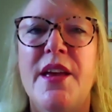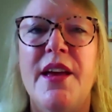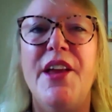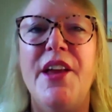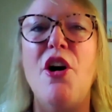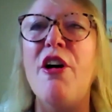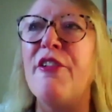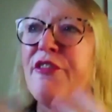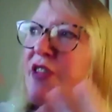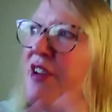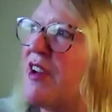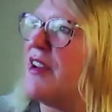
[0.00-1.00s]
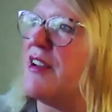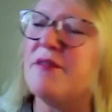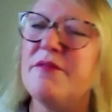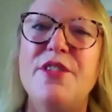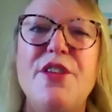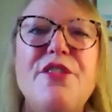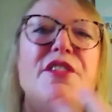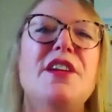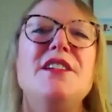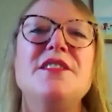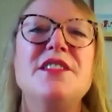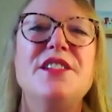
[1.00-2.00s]
and offer the
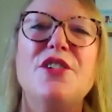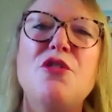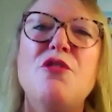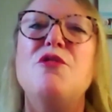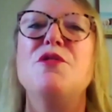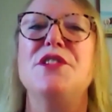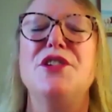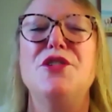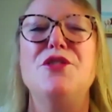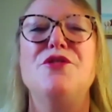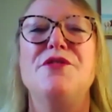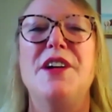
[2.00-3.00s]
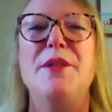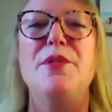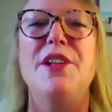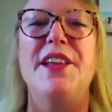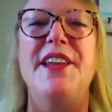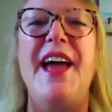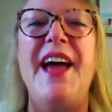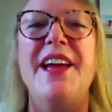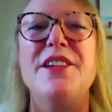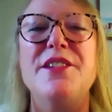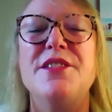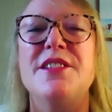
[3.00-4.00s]
things that are causing you trouble and
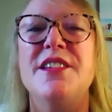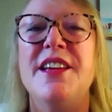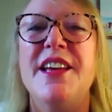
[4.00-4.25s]
angst.